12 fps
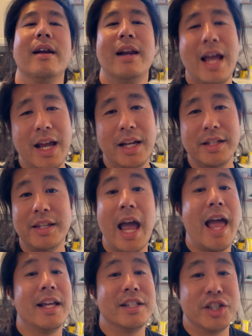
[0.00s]
Ladies
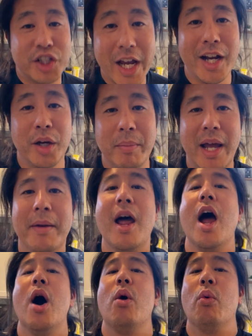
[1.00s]
and gentlemen,
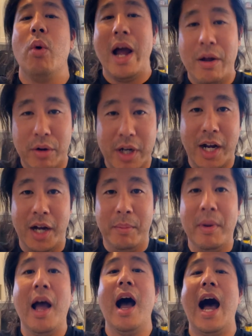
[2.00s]

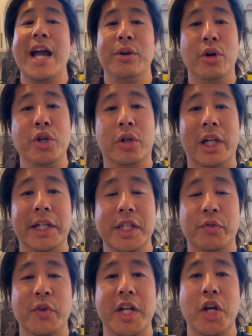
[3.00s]
welcome. I know you clicked
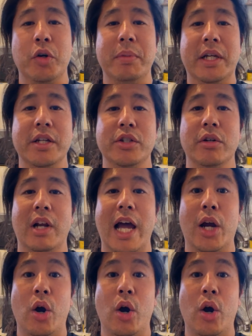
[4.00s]
this video because you're like,